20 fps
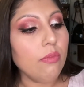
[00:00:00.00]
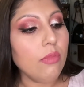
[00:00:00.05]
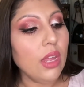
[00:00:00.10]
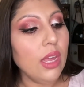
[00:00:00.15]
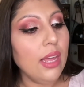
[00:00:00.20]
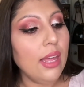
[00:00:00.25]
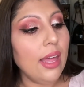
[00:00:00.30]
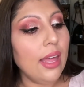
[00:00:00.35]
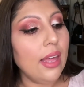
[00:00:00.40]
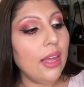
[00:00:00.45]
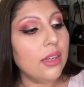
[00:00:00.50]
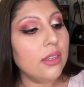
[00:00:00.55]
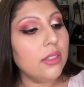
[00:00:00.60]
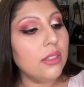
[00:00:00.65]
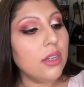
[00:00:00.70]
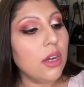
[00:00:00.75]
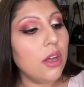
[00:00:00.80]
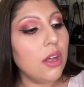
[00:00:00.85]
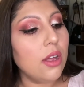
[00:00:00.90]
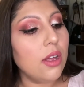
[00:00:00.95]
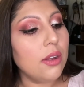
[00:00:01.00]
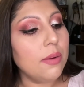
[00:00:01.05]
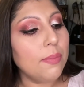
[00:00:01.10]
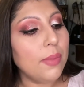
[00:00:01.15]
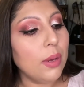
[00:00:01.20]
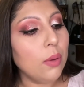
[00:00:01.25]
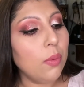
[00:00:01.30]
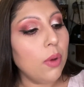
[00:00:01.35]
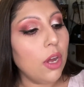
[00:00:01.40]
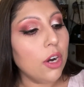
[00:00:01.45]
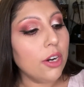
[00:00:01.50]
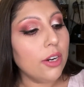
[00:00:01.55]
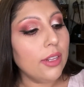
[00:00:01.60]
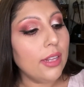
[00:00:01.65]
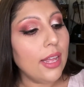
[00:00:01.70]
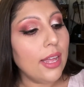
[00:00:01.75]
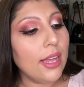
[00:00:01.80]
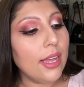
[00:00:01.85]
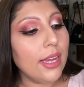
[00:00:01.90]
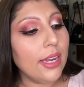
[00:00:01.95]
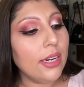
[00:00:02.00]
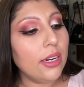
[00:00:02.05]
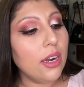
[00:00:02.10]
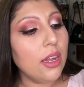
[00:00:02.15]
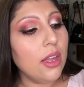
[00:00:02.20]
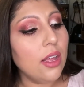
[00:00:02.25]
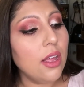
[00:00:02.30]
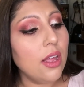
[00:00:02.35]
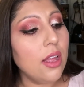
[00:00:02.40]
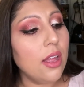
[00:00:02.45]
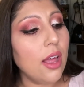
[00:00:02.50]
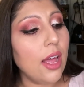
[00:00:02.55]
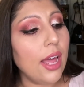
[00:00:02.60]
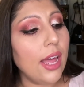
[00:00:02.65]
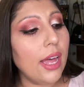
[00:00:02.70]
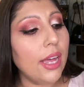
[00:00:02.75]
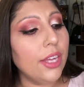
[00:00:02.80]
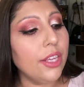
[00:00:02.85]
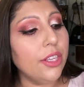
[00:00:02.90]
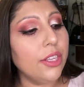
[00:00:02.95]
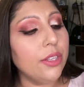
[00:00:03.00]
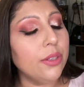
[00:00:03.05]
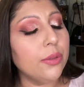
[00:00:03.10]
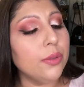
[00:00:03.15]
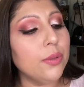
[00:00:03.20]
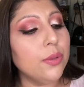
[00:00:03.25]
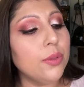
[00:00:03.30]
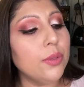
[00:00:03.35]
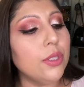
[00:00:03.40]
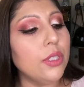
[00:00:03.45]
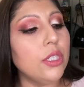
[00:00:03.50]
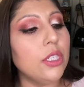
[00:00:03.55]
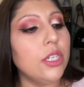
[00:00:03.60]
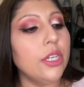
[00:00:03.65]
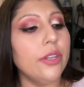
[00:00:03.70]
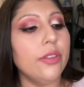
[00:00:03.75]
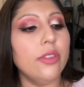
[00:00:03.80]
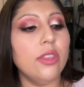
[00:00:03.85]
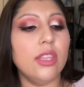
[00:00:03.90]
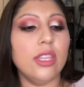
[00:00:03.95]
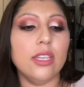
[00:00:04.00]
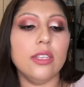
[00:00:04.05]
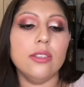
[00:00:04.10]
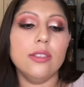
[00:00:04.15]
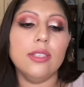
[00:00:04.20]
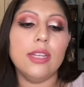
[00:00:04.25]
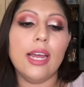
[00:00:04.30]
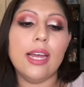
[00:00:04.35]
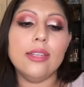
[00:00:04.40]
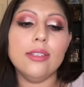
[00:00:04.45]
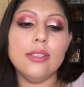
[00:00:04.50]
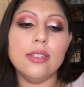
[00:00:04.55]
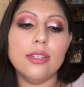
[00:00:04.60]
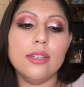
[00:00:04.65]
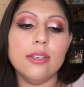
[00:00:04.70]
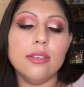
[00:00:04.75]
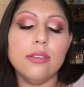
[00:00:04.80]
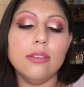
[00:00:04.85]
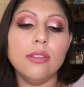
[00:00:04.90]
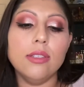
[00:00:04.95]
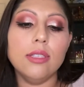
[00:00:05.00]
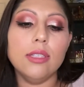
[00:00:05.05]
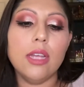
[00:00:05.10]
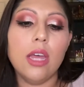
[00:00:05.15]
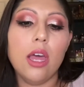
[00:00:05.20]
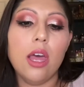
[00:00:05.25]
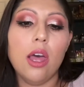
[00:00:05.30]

And on my waterline, I used this Essence